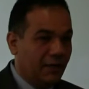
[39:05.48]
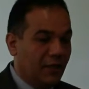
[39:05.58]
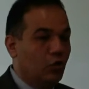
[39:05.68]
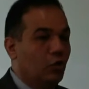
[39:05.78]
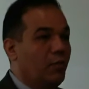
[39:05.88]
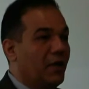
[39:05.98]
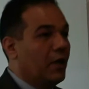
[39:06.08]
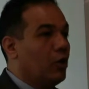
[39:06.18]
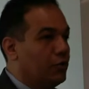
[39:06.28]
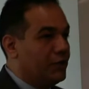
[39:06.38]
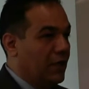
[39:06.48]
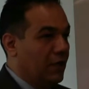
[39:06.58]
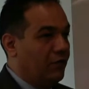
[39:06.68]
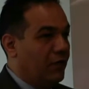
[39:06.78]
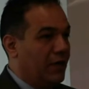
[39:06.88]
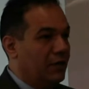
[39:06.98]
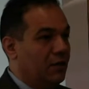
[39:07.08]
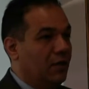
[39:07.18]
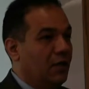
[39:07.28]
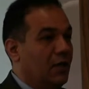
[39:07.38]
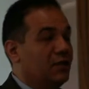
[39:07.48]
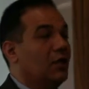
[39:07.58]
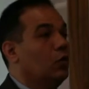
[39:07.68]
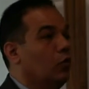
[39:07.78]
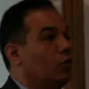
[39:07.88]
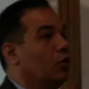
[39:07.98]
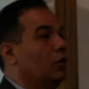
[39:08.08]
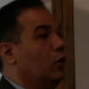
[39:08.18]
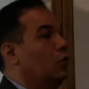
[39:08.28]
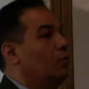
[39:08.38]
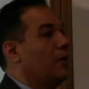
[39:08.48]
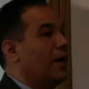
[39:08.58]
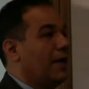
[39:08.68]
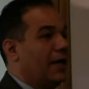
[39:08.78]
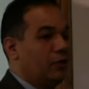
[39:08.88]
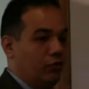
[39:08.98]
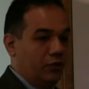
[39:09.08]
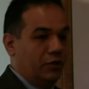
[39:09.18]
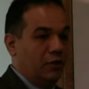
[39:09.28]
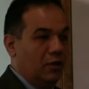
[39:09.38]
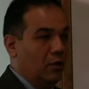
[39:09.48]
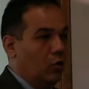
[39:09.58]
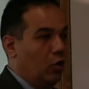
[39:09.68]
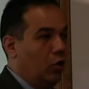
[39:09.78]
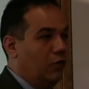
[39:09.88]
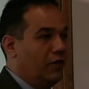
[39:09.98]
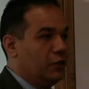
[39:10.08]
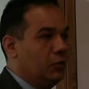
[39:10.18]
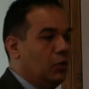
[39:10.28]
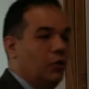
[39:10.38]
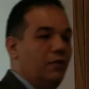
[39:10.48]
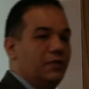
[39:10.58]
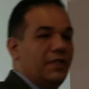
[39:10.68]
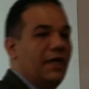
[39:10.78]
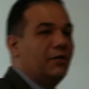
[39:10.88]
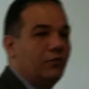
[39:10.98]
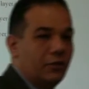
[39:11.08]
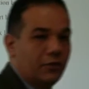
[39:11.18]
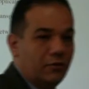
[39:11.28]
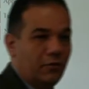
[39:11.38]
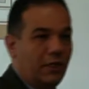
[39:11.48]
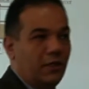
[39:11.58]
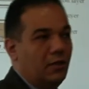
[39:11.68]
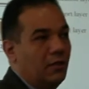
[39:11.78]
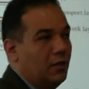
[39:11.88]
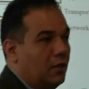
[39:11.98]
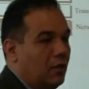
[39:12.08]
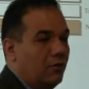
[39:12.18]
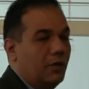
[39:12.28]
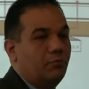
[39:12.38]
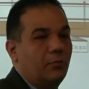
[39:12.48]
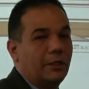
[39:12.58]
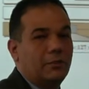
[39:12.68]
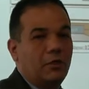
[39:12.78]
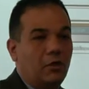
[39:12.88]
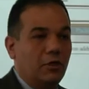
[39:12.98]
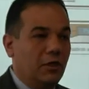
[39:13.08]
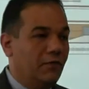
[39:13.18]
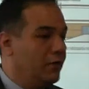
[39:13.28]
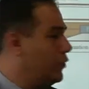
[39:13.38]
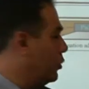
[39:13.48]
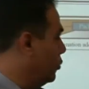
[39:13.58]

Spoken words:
that you're pinging yourself, right? It's a loop called loopback address. All of us know this address, right? All right, but even if you